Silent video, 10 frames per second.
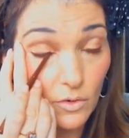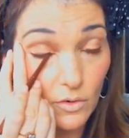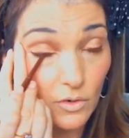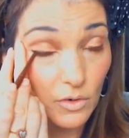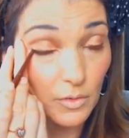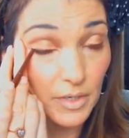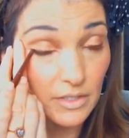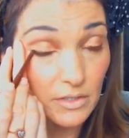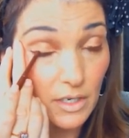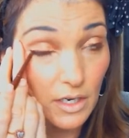or
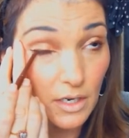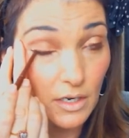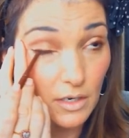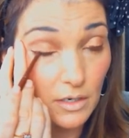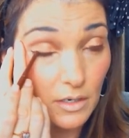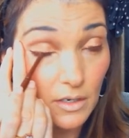mascara,